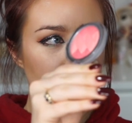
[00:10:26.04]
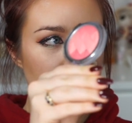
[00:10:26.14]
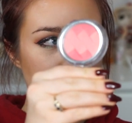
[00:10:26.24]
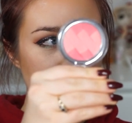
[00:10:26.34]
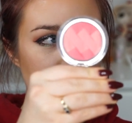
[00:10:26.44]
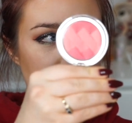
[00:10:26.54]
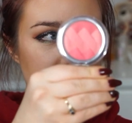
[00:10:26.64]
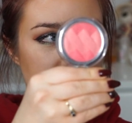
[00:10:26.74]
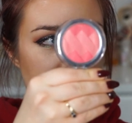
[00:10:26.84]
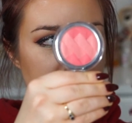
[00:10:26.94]
You can see
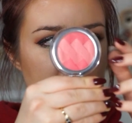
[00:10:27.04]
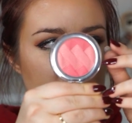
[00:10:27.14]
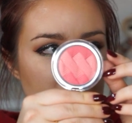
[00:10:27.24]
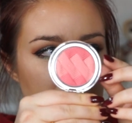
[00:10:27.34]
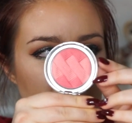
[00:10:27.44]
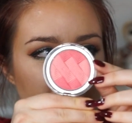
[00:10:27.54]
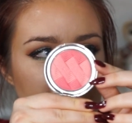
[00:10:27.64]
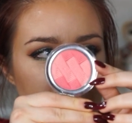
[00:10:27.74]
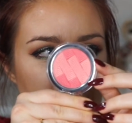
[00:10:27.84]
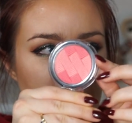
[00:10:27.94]
it's this
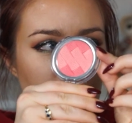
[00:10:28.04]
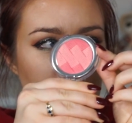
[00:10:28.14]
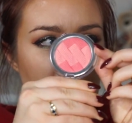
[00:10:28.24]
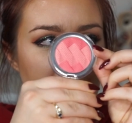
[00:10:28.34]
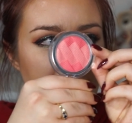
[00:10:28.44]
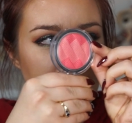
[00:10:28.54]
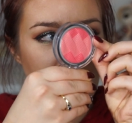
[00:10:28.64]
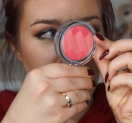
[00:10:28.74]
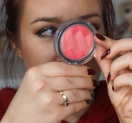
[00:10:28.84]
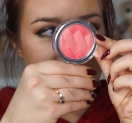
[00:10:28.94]
mixture of bright
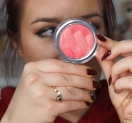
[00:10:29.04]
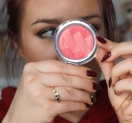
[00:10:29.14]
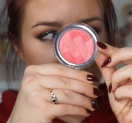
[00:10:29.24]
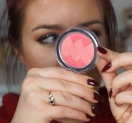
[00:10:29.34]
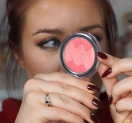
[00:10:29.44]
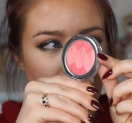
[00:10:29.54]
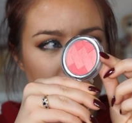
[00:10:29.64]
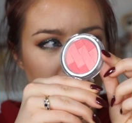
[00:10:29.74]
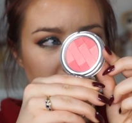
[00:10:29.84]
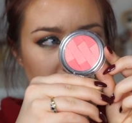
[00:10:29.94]
pinks and
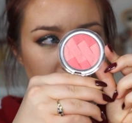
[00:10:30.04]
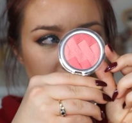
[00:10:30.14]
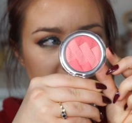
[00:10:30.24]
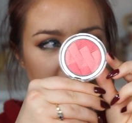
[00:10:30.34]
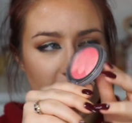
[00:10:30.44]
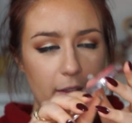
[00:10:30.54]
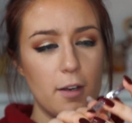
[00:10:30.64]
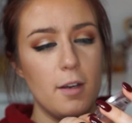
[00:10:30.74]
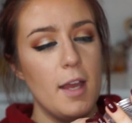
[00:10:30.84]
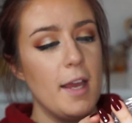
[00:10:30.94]
coral all
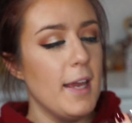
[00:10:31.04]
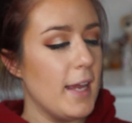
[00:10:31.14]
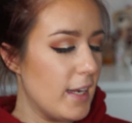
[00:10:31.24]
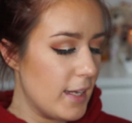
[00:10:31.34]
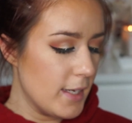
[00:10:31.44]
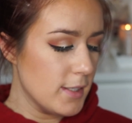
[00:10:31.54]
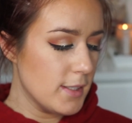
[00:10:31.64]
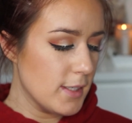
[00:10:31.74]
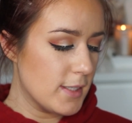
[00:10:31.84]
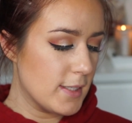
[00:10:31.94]
together. It
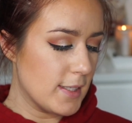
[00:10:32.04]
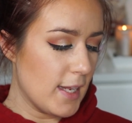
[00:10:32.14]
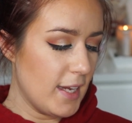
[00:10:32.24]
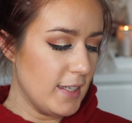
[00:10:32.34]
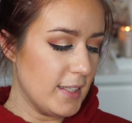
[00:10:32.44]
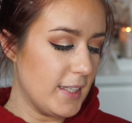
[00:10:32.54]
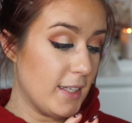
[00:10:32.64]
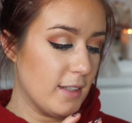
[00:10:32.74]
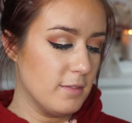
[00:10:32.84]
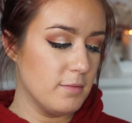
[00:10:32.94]
is
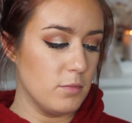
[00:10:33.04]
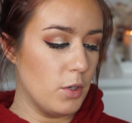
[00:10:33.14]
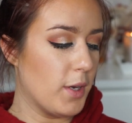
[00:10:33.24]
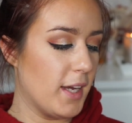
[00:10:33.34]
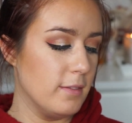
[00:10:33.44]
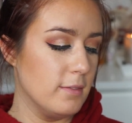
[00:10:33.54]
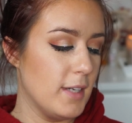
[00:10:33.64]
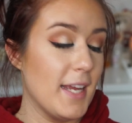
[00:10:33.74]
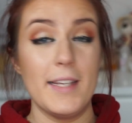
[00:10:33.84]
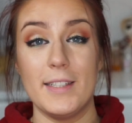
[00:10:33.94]
slightly, okay,
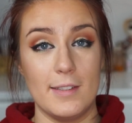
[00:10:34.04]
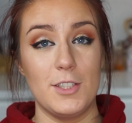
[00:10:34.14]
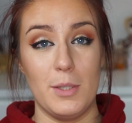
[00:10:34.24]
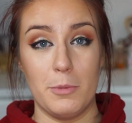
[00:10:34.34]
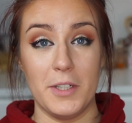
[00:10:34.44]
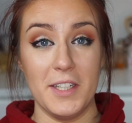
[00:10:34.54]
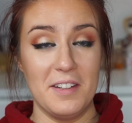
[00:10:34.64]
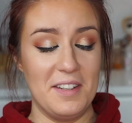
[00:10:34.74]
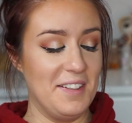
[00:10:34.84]
it is shimmery,